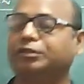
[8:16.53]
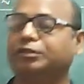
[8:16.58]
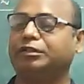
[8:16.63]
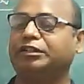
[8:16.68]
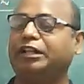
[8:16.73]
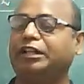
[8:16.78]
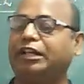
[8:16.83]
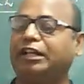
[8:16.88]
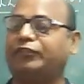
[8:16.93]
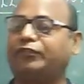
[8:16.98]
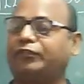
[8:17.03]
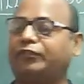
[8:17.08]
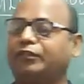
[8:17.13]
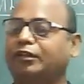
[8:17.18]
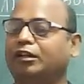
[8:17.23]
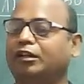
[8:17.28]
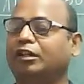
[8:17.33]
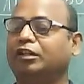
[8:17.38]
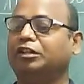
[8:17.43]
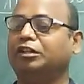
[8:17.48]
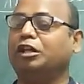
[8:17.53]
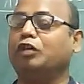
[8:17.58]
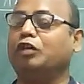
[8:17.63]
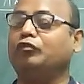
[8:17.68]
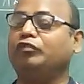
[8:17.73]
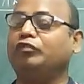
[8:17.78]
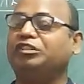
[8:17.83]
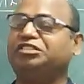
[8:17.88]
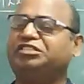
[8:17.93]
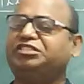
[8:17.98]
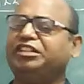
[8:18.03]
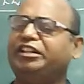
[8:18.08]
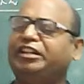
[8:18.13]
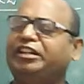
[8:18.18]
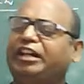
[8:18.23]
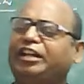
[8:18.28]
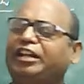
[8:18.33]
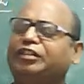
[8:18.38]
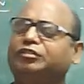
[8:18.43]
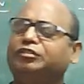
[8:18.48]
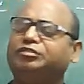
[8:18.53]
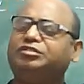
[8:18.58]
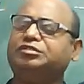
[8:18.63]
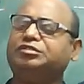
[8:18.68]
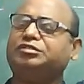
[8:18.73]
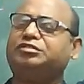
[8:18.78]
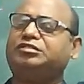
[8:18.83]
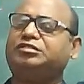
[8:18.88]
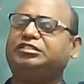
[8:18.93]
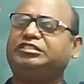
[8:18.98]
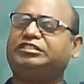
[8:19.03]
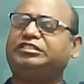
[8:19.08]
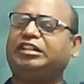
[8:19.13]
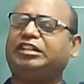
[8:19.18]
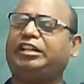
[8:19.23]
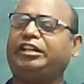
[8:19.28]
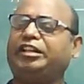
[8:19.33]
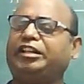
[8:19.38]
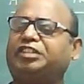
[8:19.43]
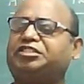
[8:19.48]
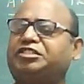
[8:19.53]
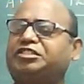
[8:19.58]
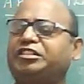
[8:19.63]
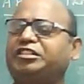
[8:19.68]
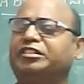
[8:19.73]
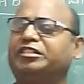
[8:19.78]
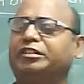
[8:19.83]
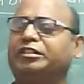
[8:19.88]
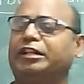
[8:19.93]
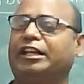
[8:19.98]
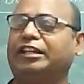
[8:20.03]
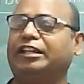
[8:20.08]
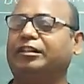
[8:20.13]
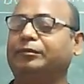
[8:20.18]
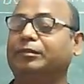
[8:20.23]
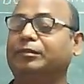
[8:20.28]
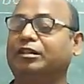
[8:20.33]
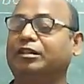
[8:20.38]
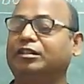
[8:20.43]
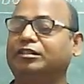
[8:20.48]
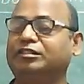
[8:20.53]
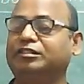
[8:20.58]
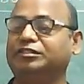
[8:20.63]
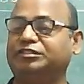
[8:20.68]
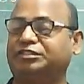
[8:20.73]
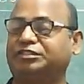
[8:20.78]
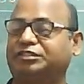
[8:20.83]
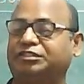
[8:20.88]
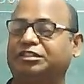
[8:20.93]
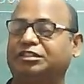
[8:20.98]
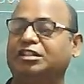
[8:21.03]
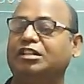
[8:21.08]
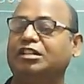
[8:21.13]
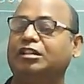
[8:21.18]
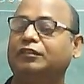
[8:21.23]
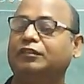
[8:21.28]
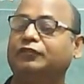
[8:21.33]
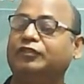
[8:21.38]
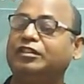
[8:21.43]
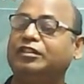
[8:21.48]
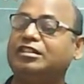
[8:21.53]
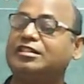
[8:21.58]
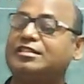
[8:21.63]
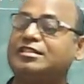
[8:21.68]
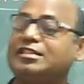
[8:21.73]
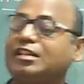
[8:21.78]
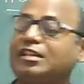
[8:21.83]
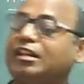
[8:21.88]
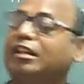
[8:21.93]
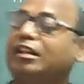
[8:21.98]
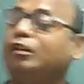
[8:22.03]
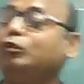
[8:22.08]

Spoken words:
Yes. Now we say dinosaurs, these are extinct animals. We say